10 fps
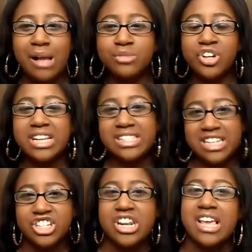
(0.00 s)
I'm
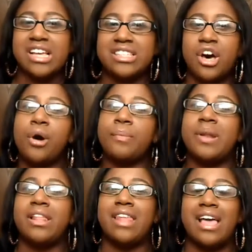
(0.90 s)
transitioning
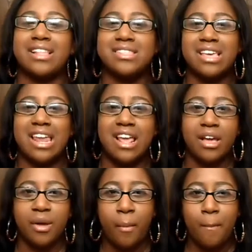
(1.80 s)
into to
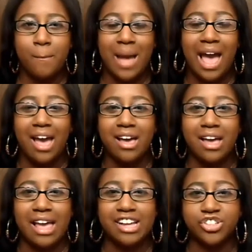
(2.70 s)
getting
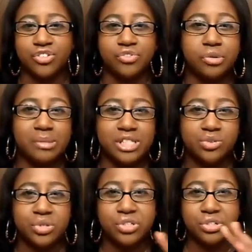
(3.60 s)
my extra room
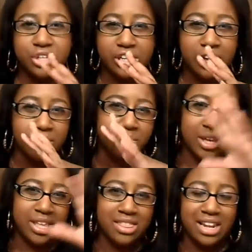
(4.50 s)
into a studio
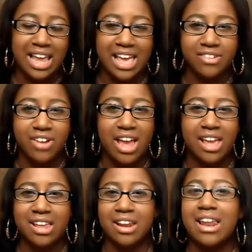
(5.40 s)
and getting the lighting
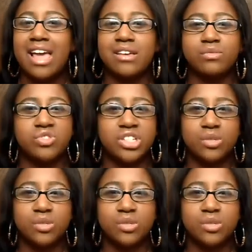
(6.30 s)
right, and the lighting